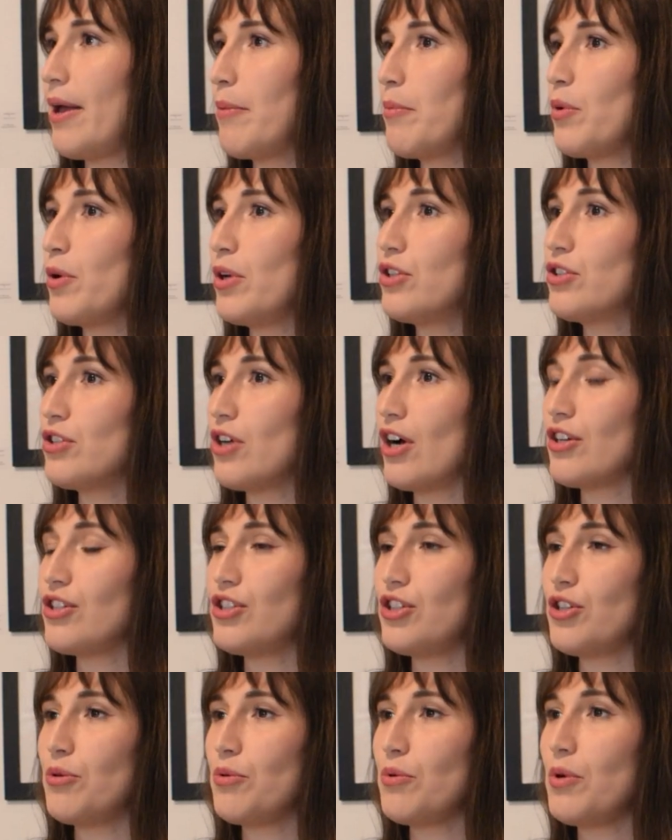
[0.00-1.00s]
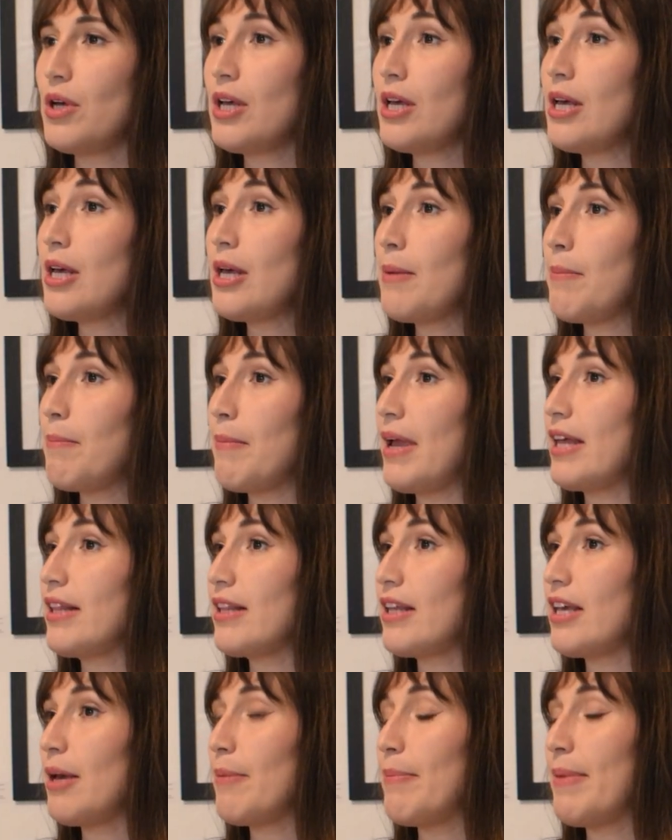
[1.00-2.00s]
am going to talk to you
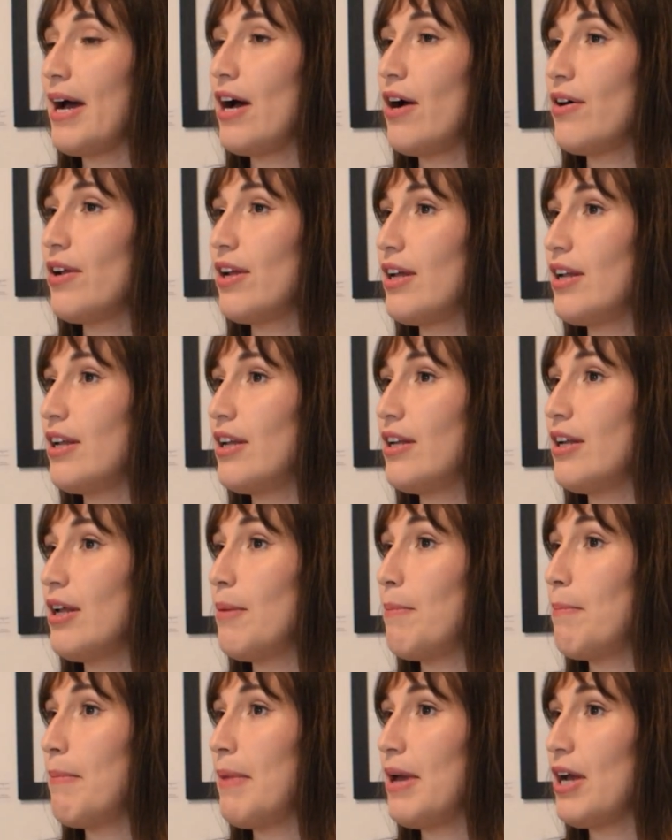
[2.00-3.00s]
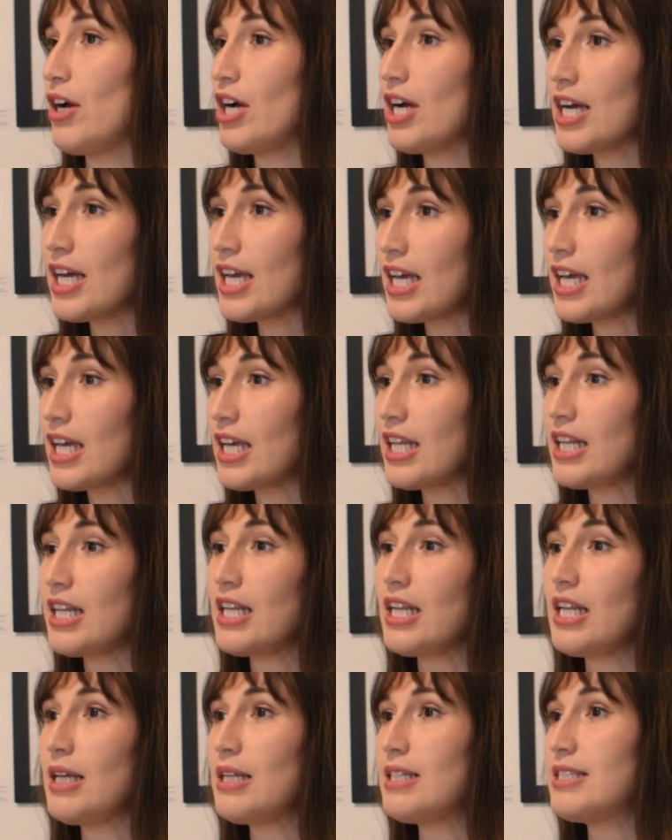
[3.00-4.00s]
mainly about an
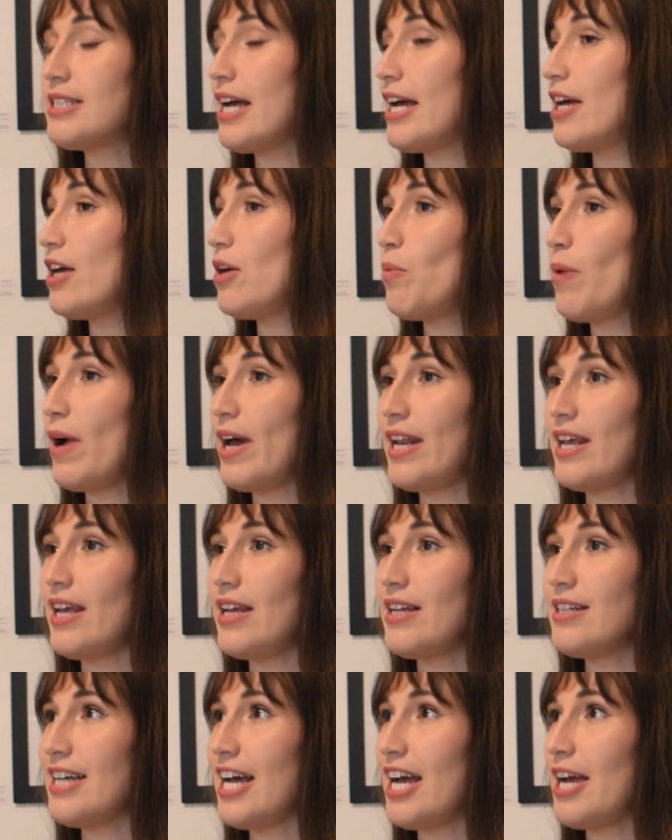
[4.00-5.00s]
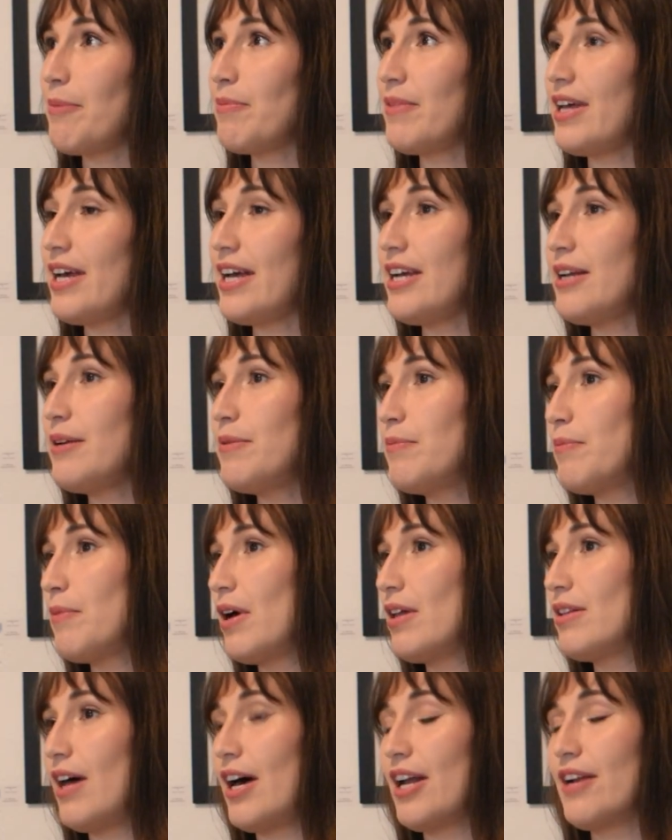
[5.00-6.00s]
American style wedding timeline.
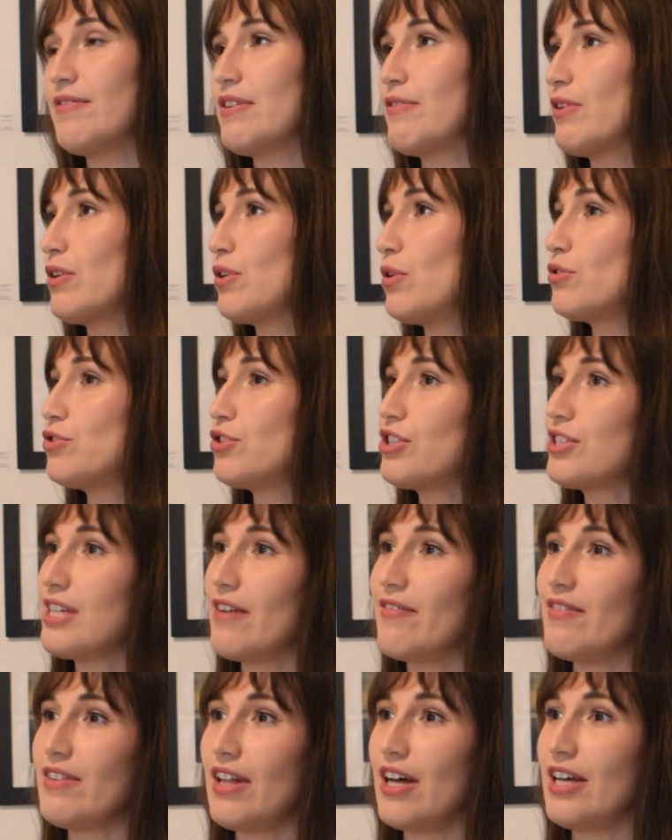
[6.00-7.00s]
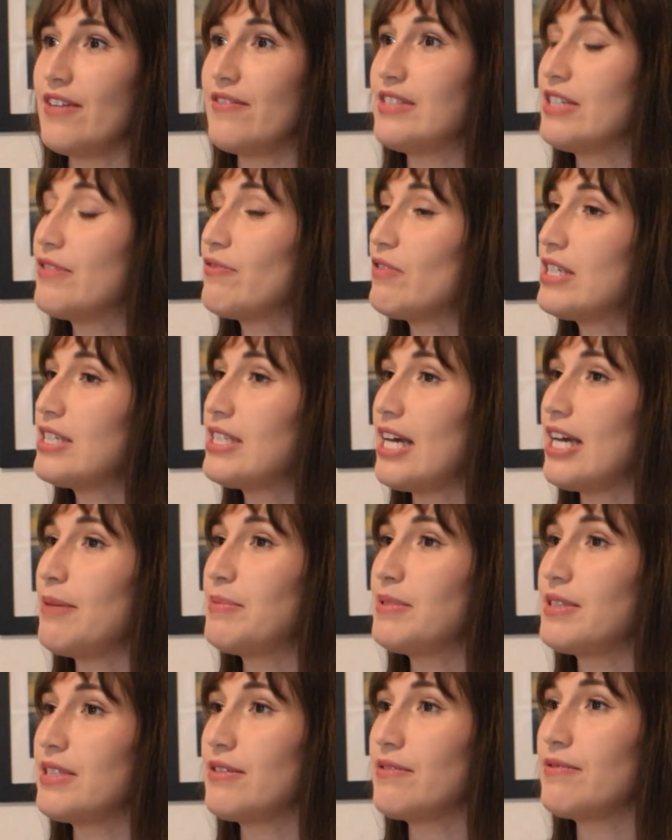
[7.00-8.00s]
A lot of different cultures have a lot of different types